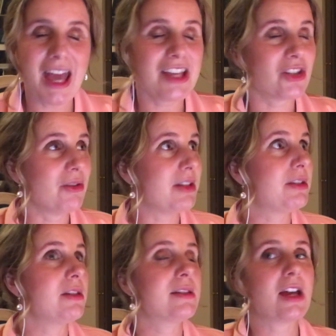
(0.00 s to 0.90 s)
So this
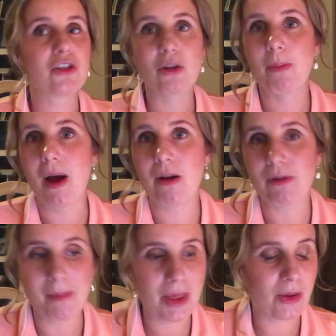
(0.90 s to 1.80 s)
is such a powerful
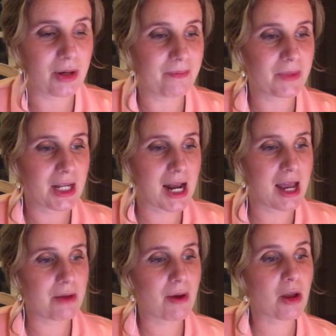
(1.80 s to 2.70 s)
method, and
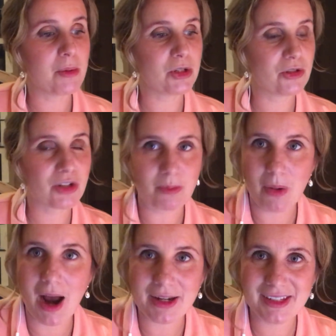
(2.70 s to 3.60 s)
I recommend you start
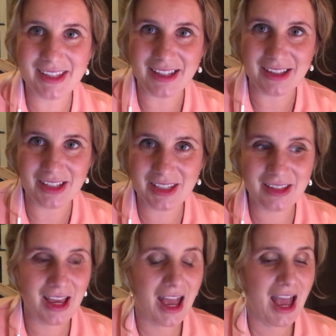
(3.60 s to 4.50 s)
practicing this,
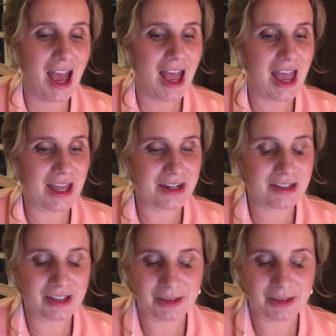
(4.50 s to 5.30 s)
and